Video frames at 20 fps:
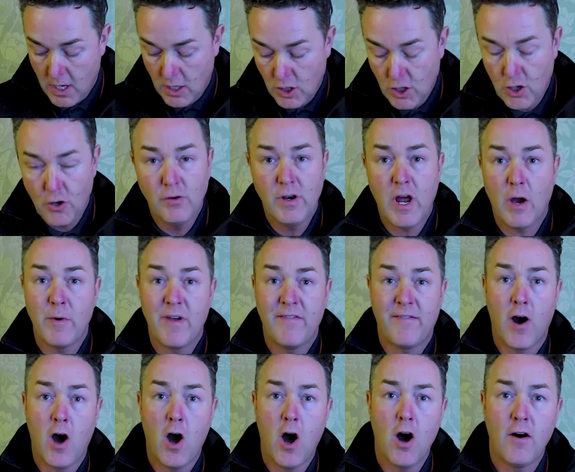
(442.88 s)
you know
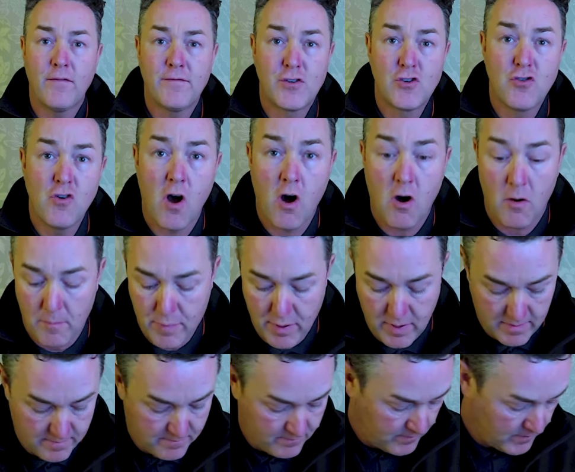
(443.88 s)
if a half drop
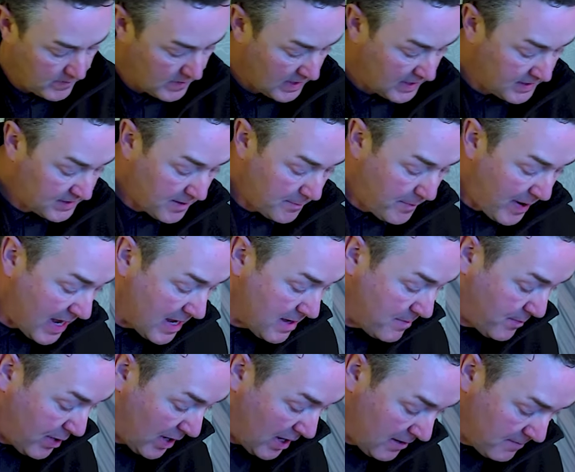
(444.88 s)
is the
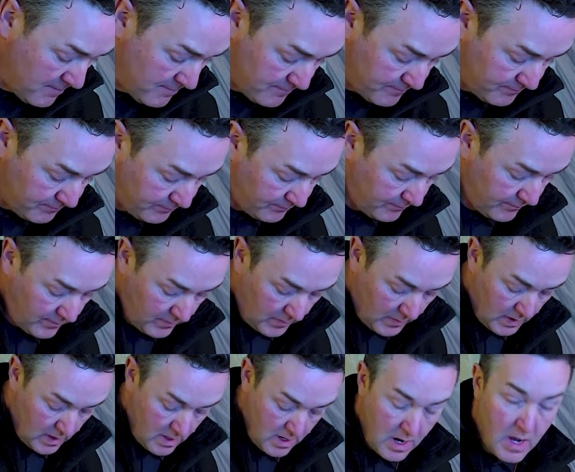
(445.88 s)
paper,
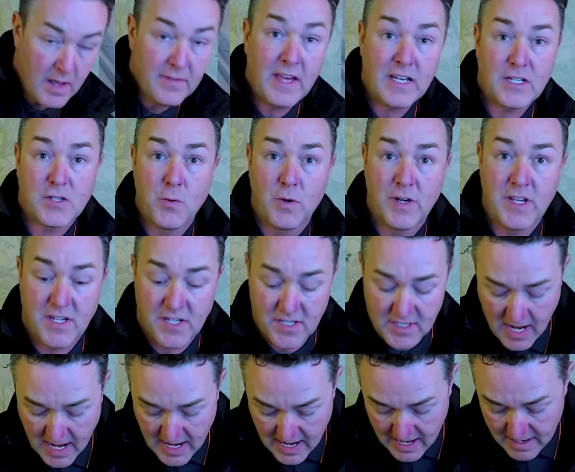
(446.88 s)
and that's what it's
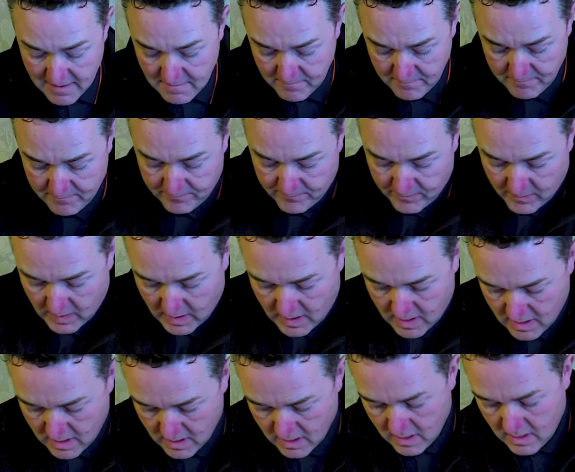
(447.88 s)
saying,
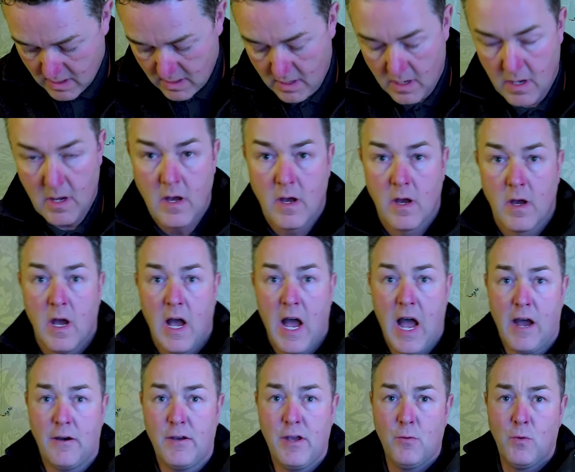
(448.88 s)

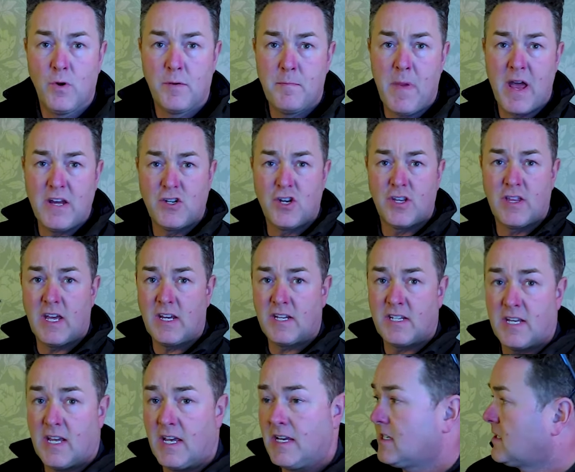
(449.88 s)
how you would measure
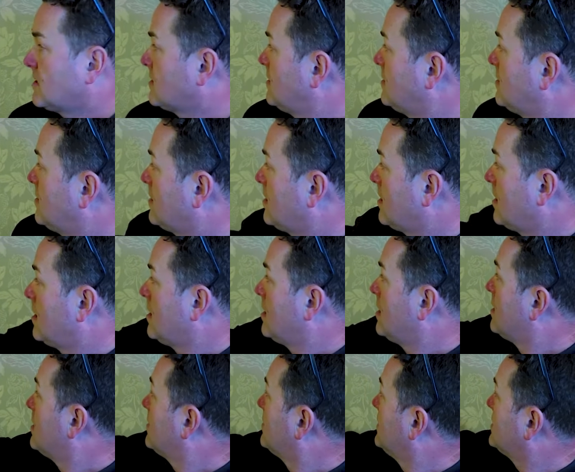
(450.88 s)
this is,
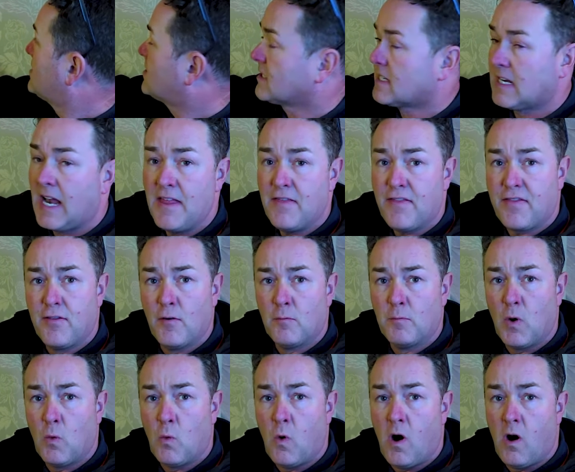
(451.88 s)
this is length
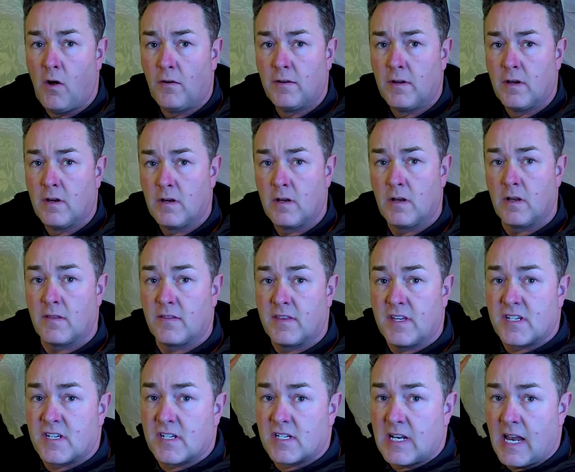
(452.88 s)
number one,
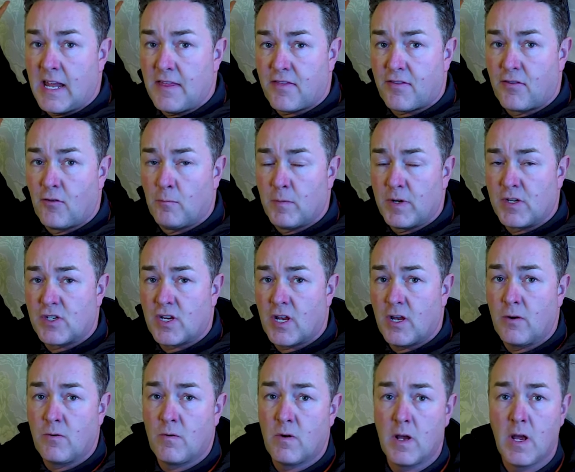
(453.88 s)
this is length number
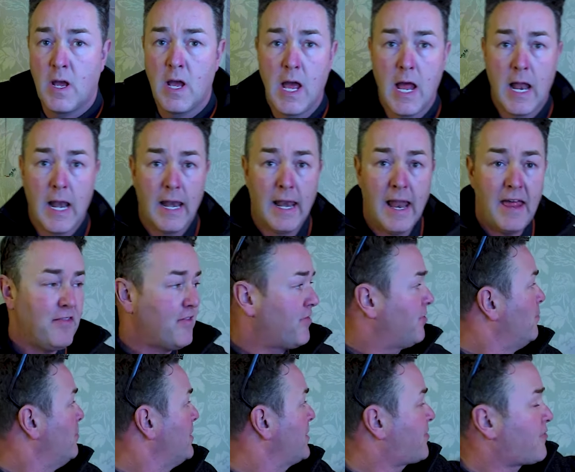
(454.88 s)
two. Length
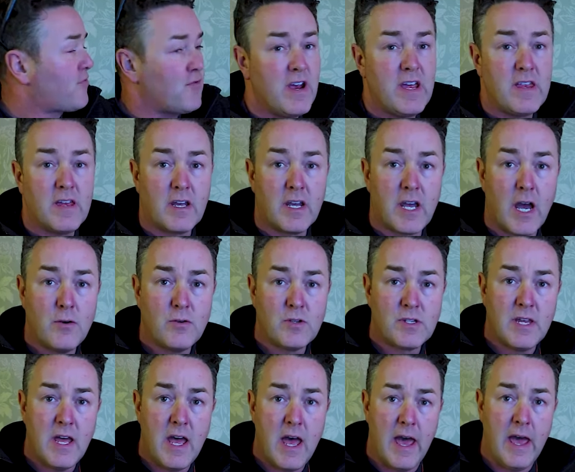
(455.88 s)
number three that
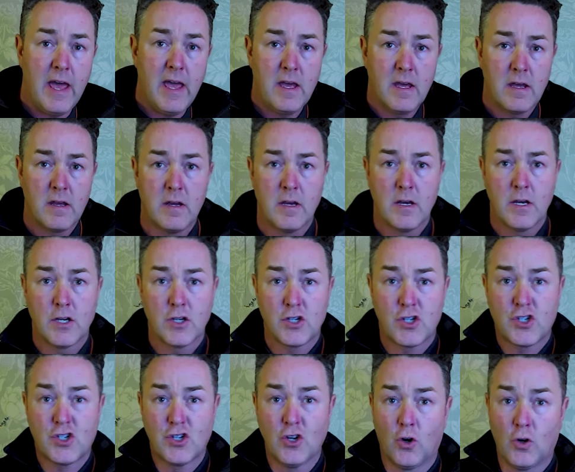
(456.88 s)
goes there
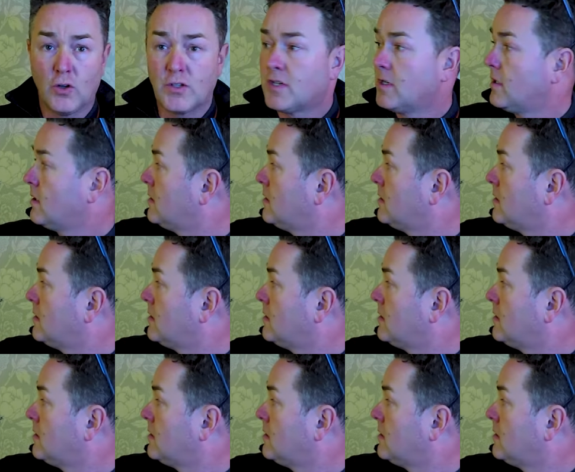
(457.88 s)
should